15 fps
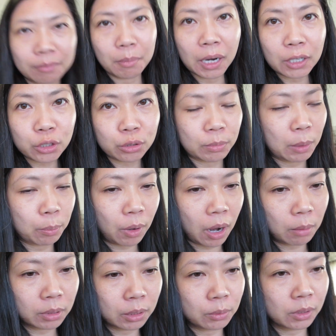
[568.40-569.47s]
mushroom, I
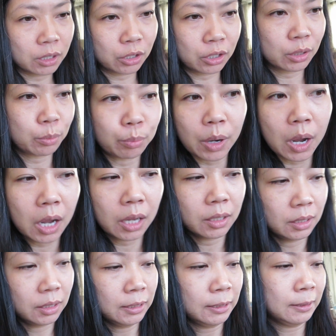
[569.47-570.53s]
probably would have just bought
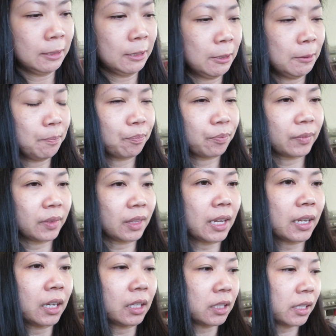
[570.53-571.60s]

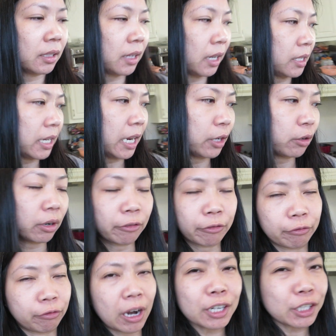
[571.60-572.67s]
like a container of
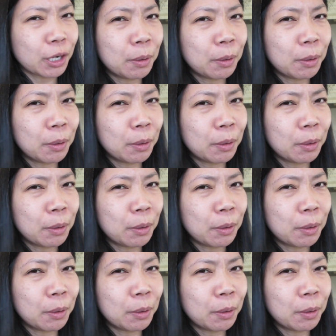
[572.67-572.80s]
fresh